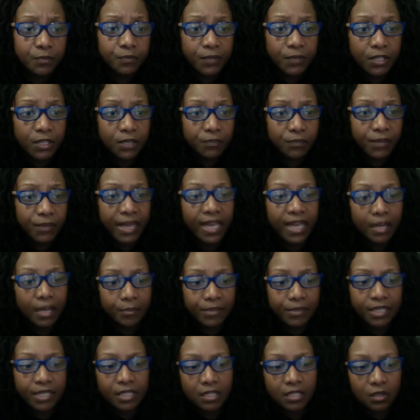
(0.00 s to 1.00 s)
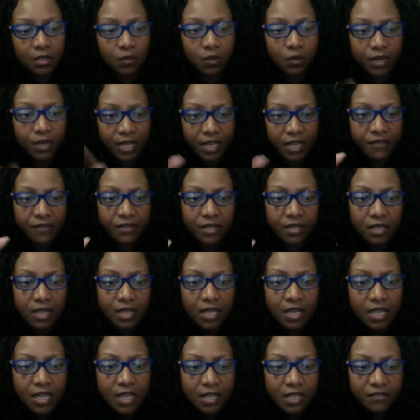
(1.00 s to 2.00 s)
pay a bill or whatever.
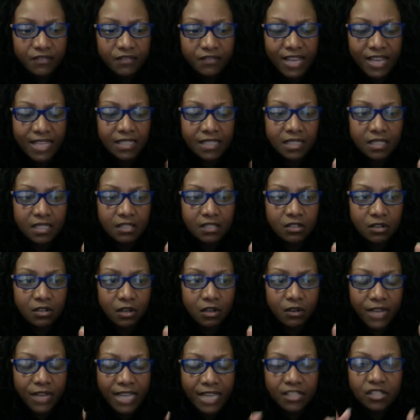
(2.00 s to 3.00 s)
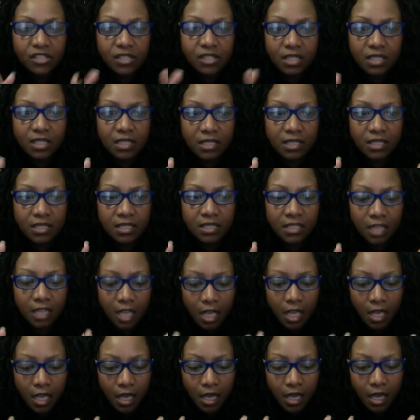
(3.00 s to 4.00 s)
That's, you know, that's good.
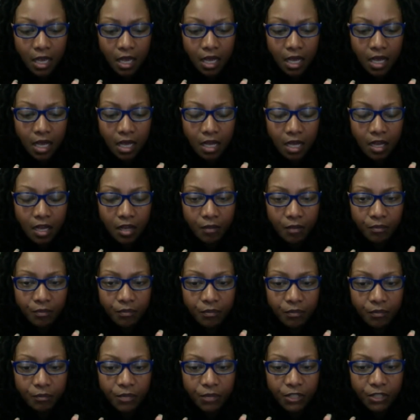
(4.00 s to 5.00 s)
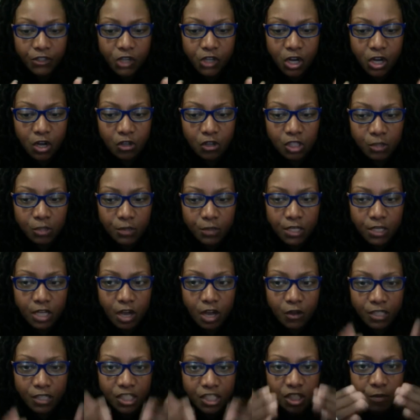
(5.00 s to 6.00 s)
But your ultimate
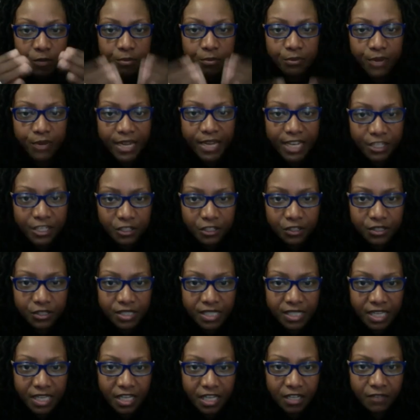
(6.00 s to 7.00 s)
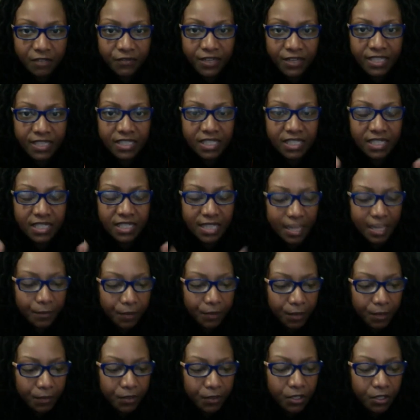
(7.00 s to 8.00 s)
goal is to brand yourself and to let
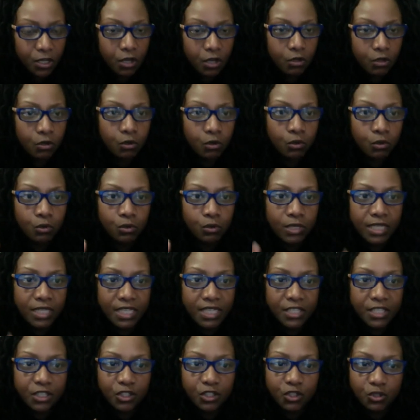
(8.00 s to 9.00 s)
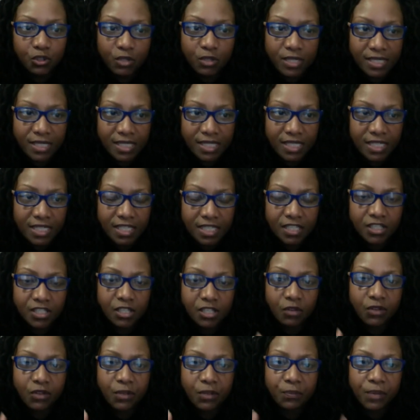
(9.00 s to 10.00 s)
people know who Lynda Joice is,
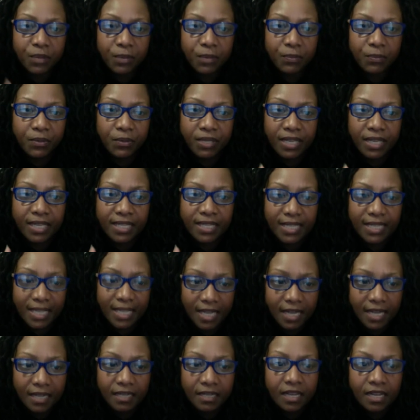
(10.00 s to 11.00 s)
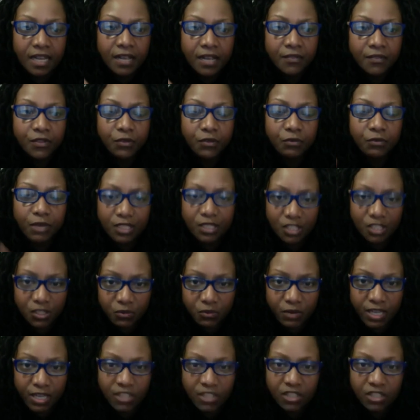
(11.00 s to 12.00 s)
so that people can get the
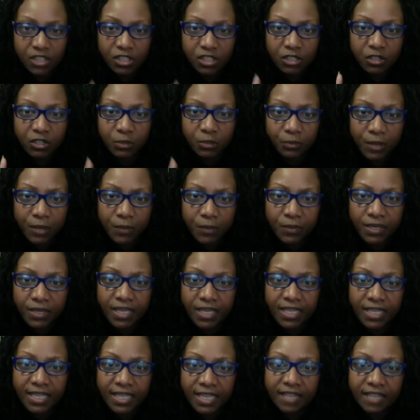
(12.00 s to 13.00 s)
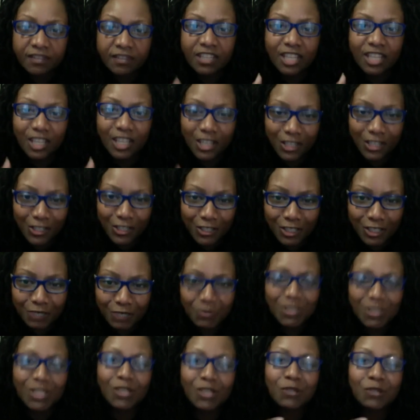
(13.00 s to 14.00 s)
restoration, so that people can get the
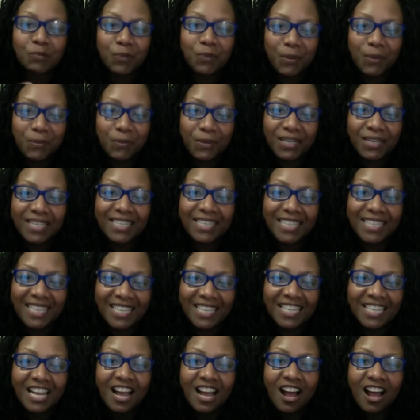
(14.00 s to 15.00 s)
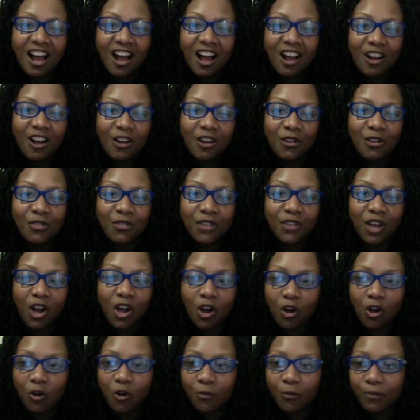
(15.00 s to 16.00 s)
encouragement, so that people can get all the
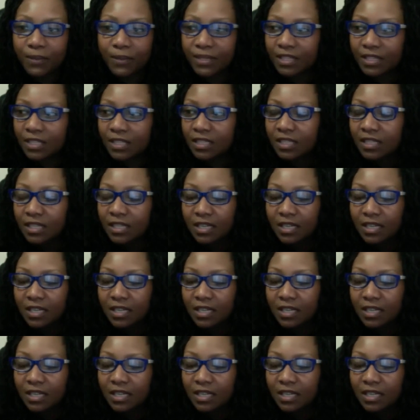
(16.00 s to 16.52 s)
hope and the